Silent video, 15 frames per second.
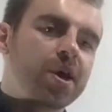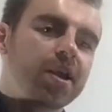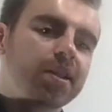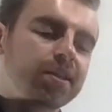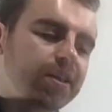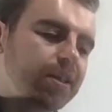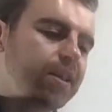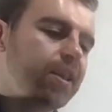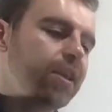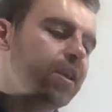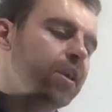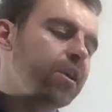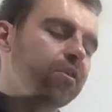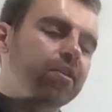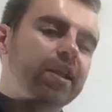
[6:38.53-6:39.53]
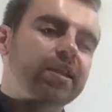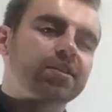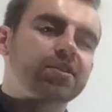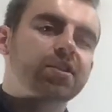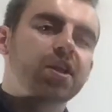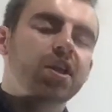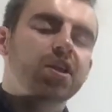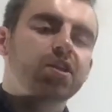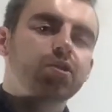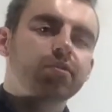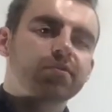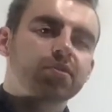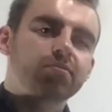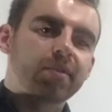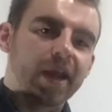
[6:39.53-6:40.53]
The key here is, you
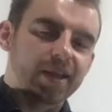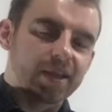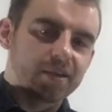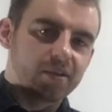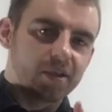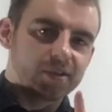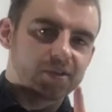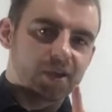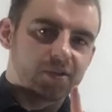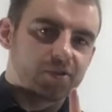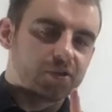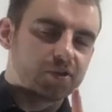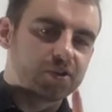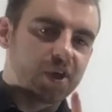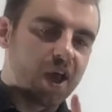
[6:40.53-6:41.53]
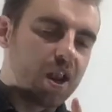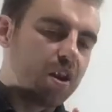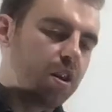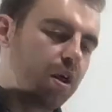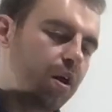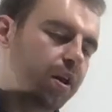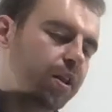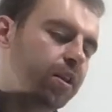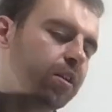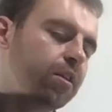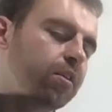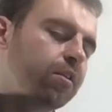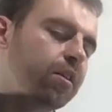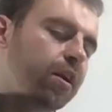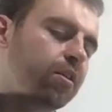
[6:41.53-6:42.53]
have to recognize that there's a
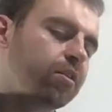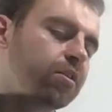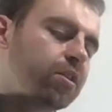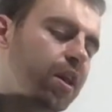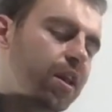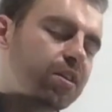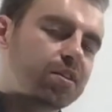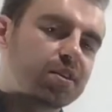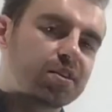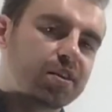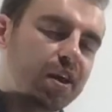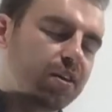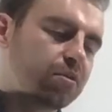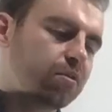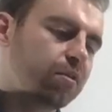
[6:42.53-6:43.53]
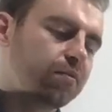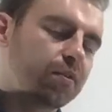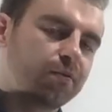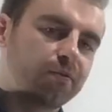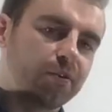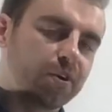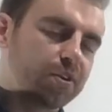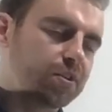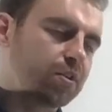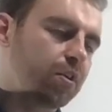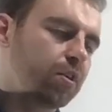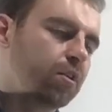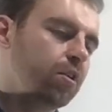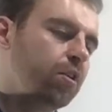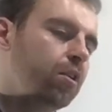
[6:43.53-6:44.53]
line that contains the centre of the first
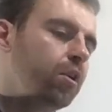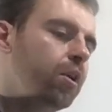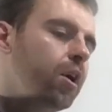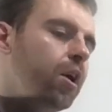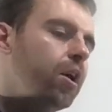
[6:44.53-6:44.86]
circle,